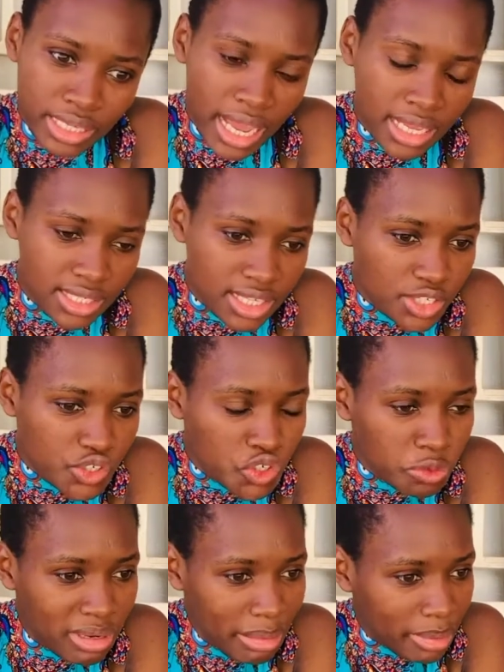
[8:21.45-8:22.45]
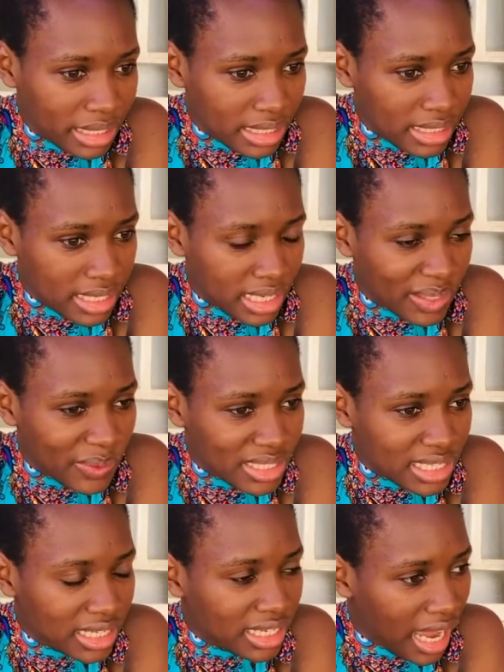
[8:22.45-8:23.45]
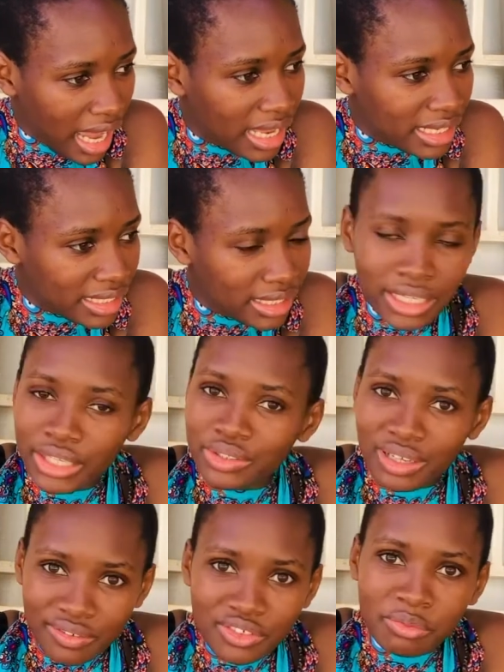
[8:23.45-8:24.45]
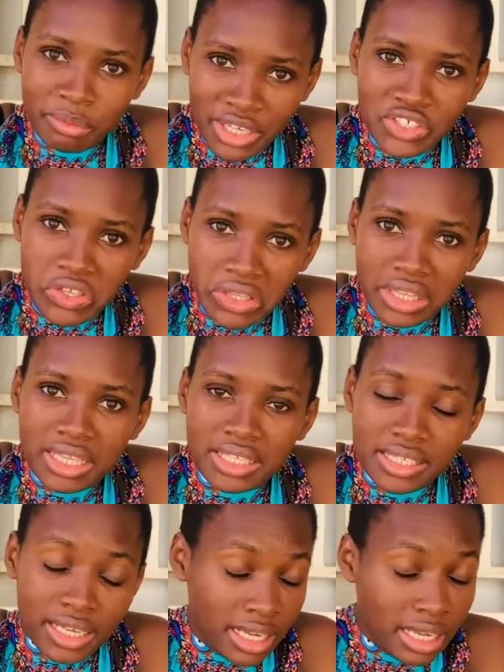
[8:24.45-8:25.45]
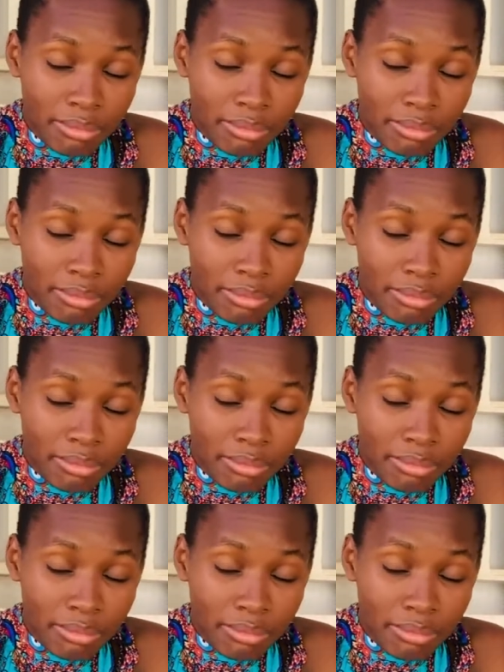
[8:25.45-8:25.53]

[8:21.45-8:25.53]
I just remembered it and I was like, Anne, you have to mention this, yeah.